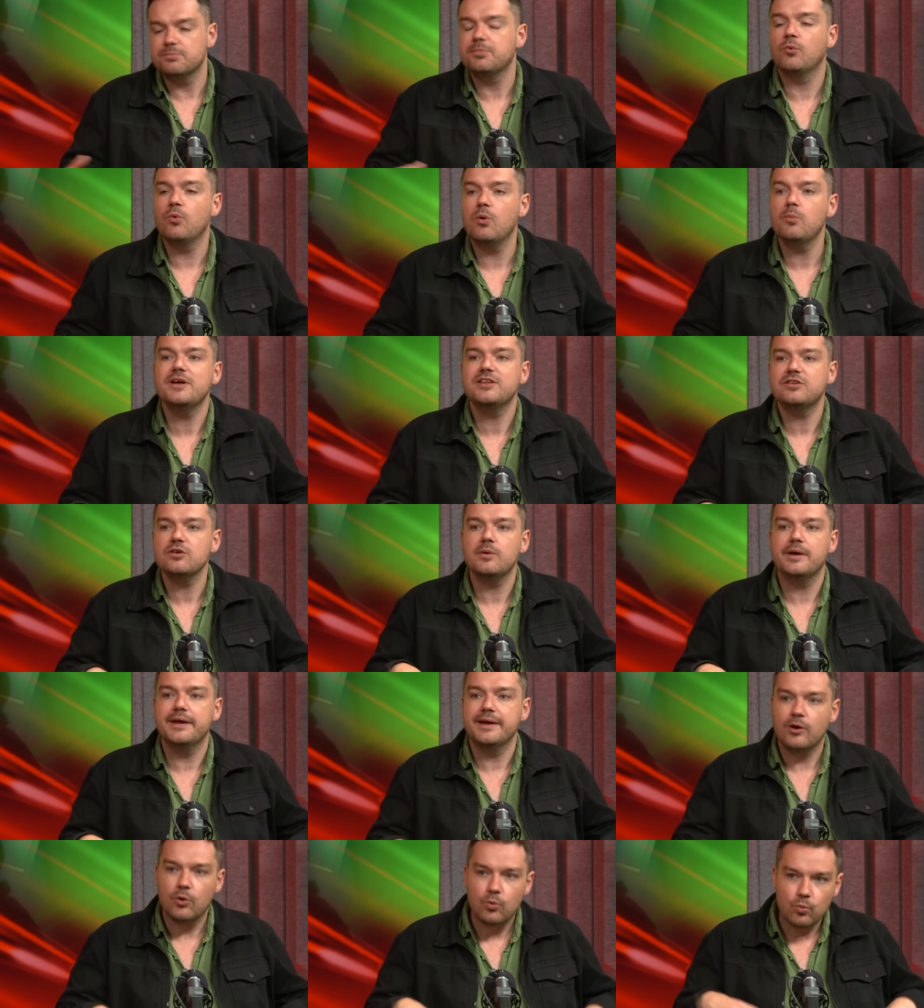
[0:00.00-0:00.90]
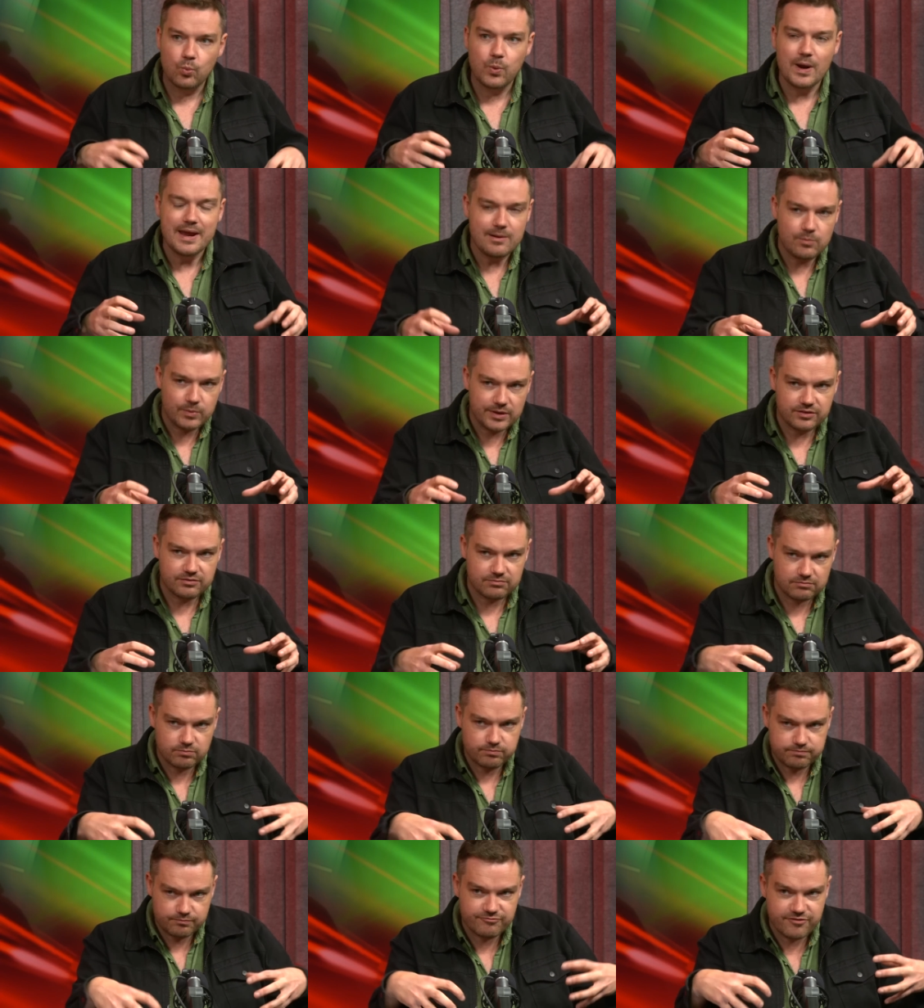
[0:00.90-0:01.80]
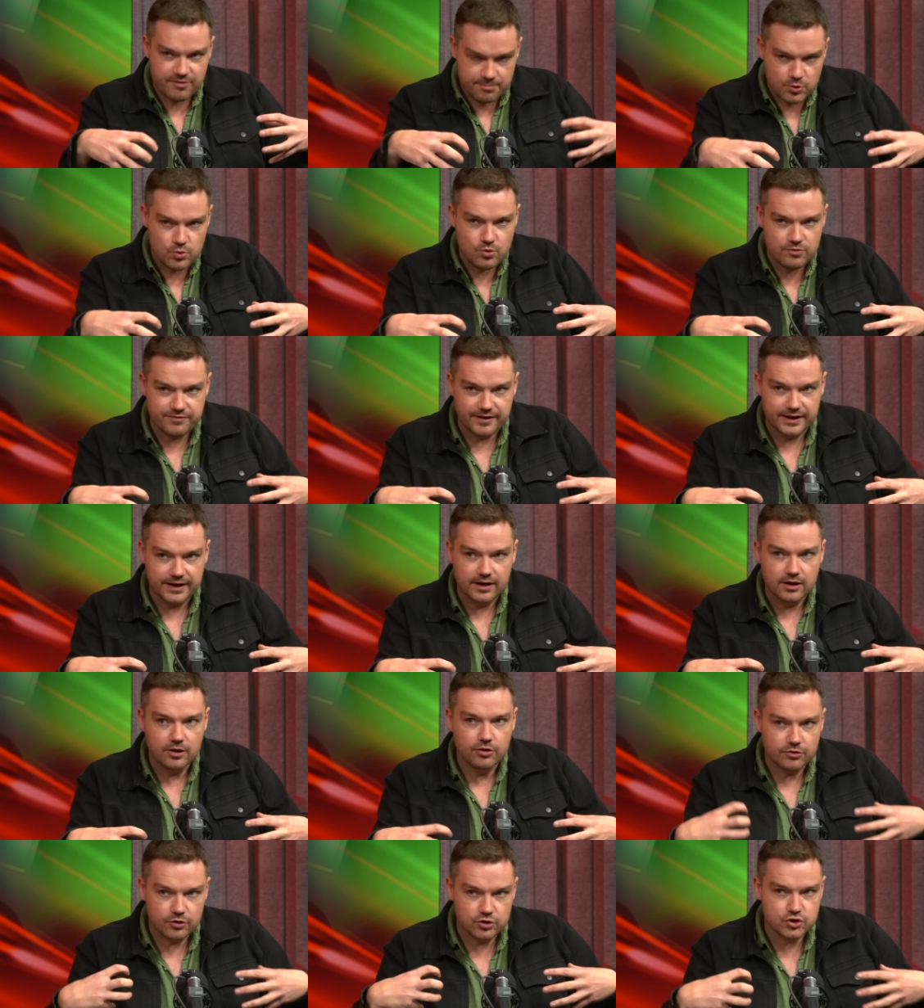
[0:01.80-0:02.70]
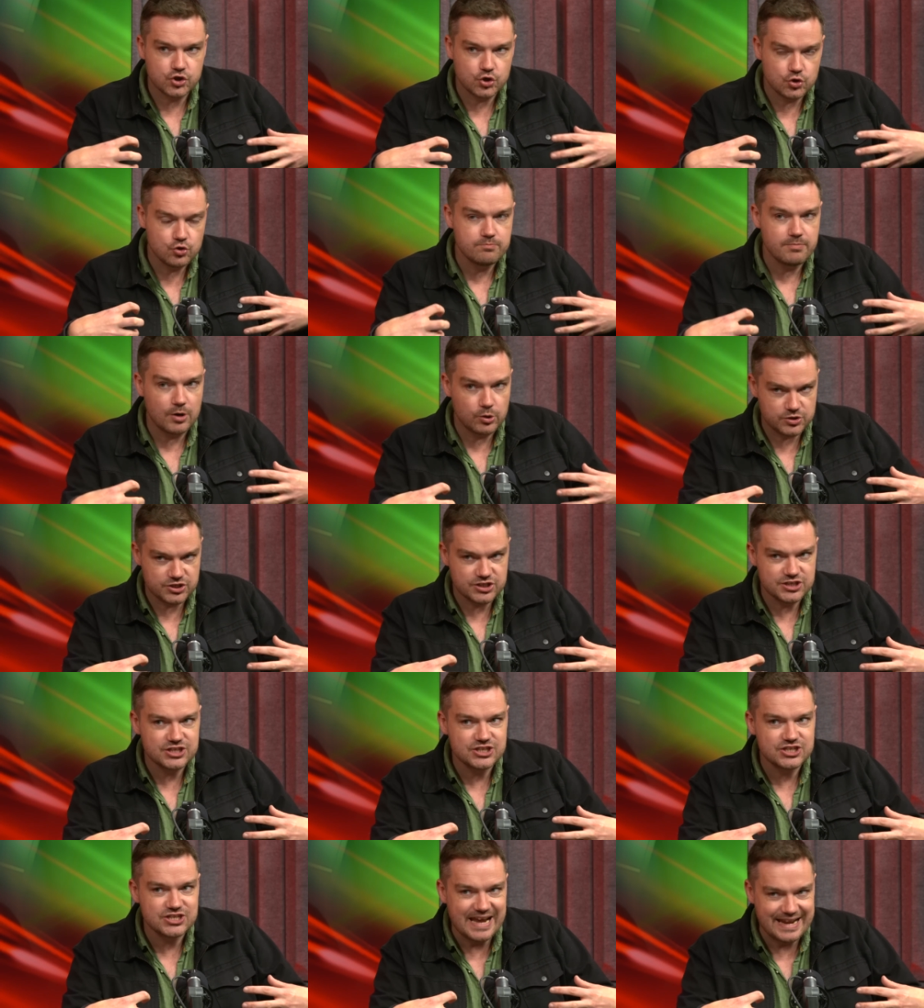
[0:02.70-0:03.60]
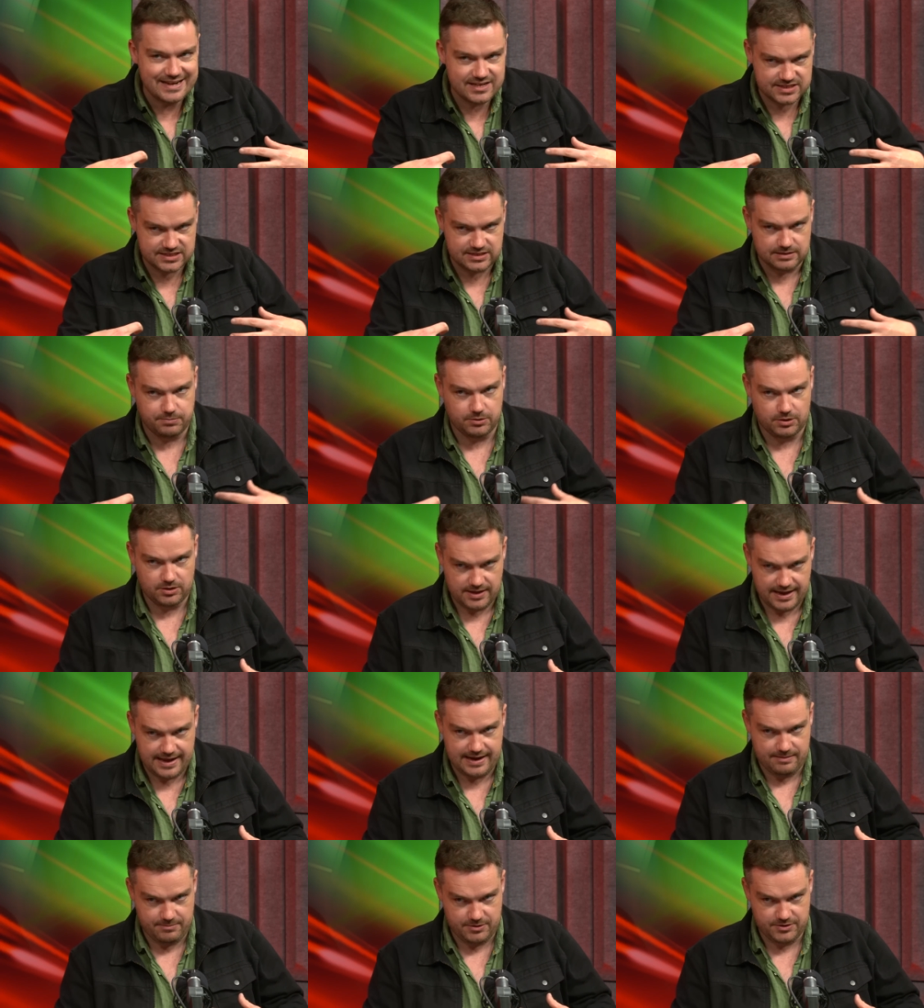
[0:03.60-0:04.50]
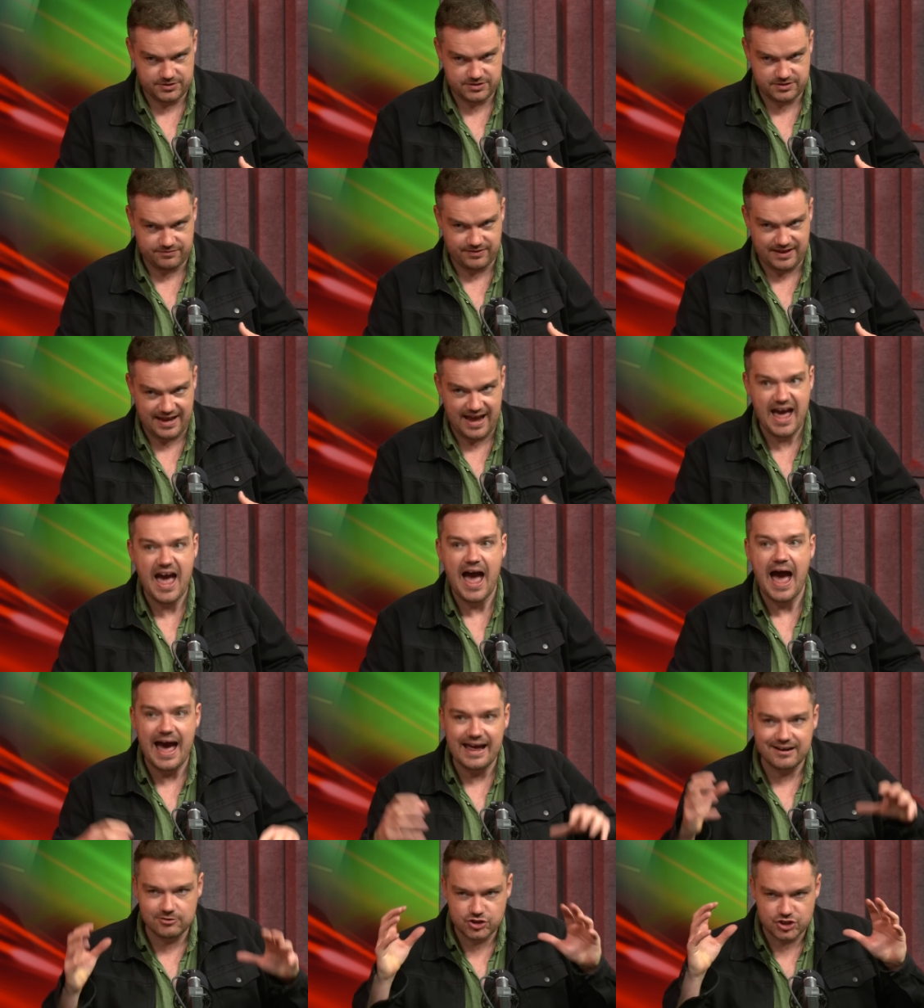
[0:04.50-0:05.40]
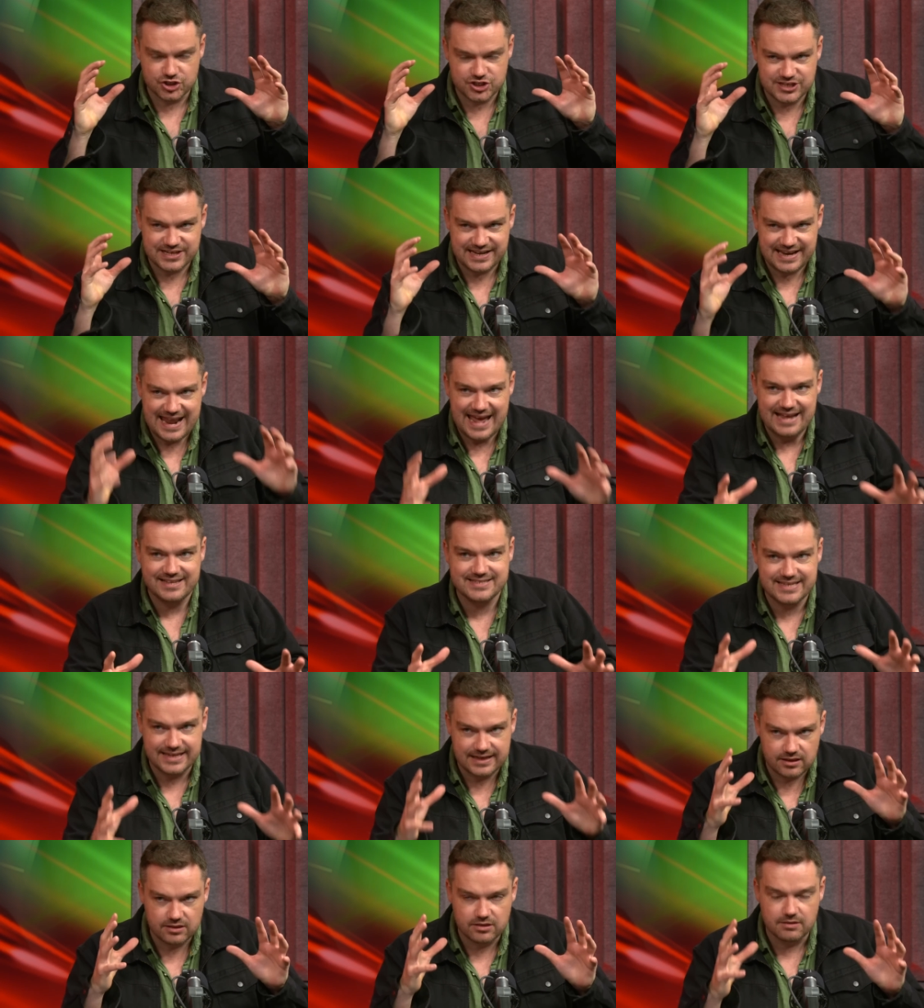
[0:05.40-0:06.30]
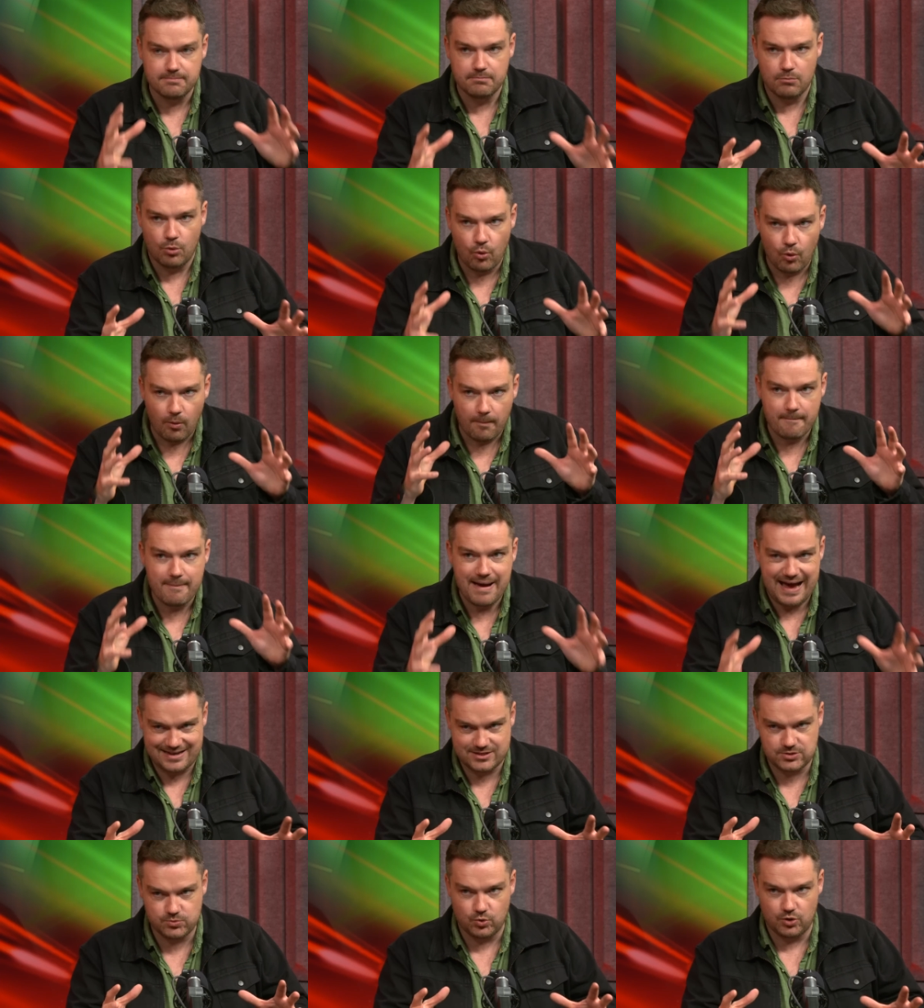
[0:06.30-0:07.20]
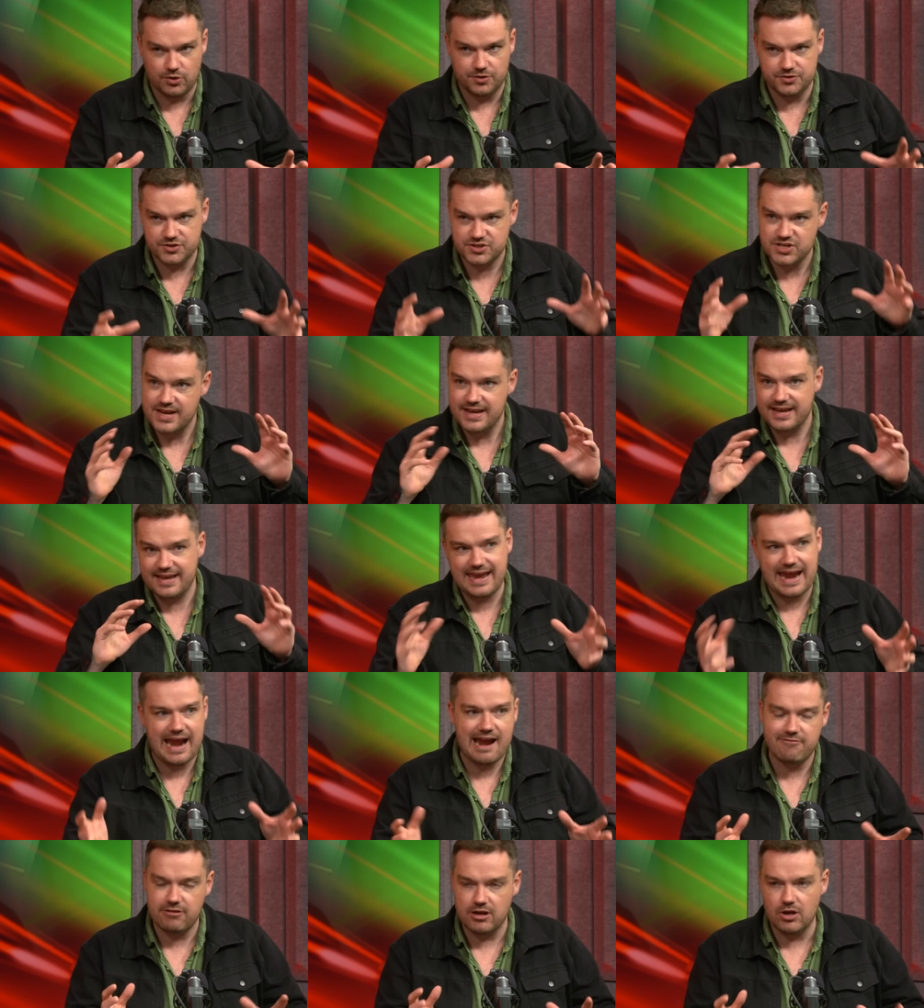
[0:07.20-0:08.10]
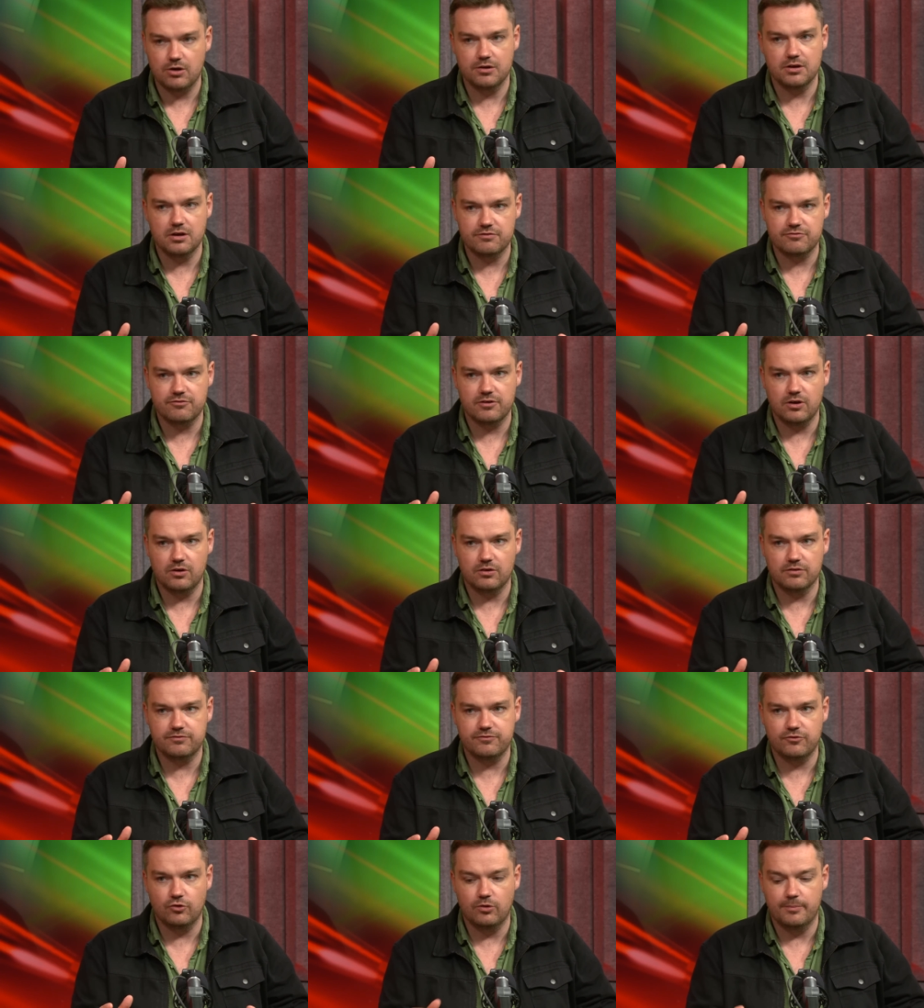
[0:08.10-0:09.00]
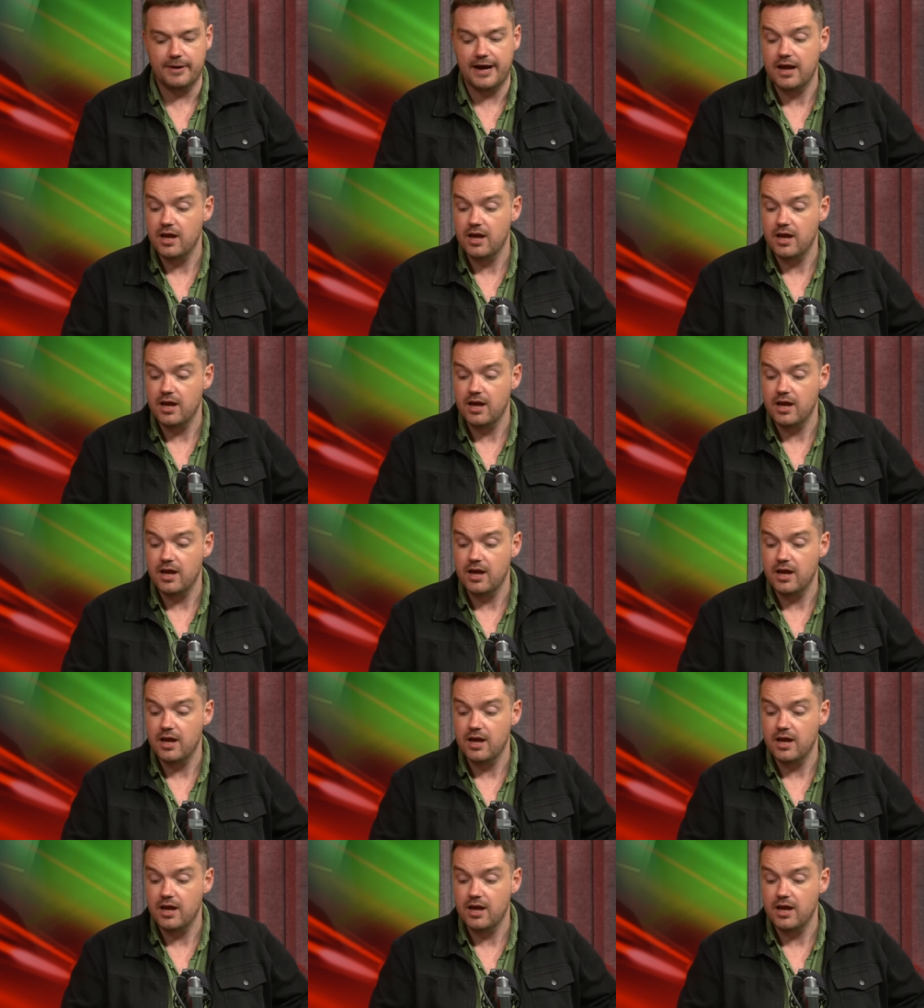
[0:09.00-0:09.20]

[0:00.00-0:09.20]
But what we're doing, we're removing the two most sensible elements of that and just letting the more mad ones carry on over a long format.